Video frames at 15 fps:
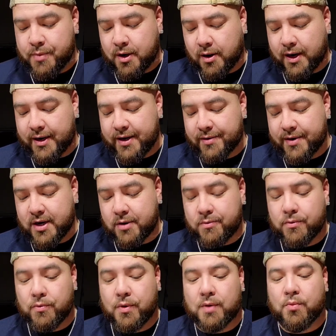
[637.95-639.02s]
But all right, here we go.
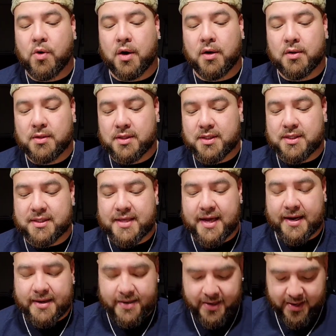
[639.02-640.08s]
One more. This is
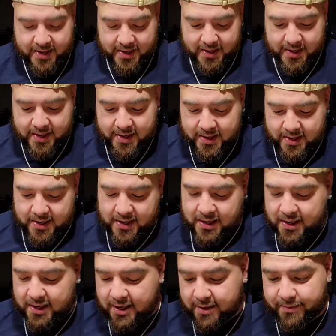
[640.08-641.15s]
that,
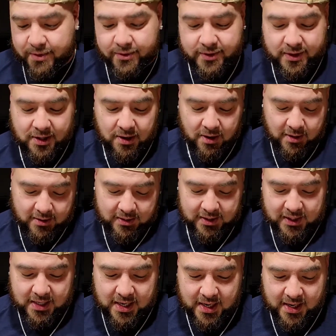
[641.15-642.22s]
um, it's called
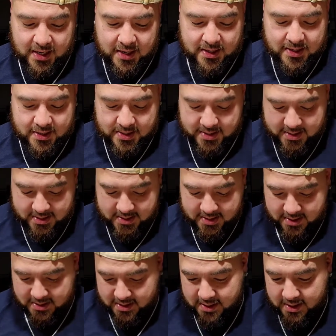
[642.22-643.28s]
the uh,
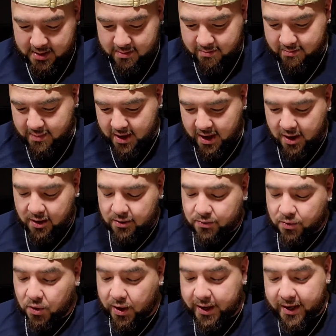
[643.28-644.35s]

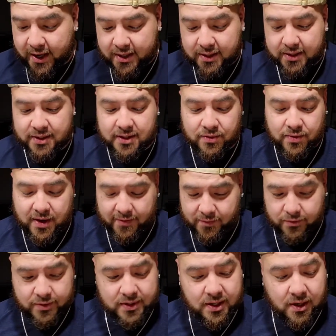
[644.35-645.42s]
Elroy necklace or whatever
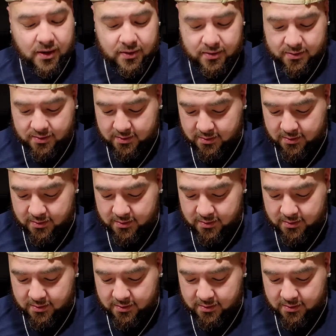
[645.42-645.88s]
it was called.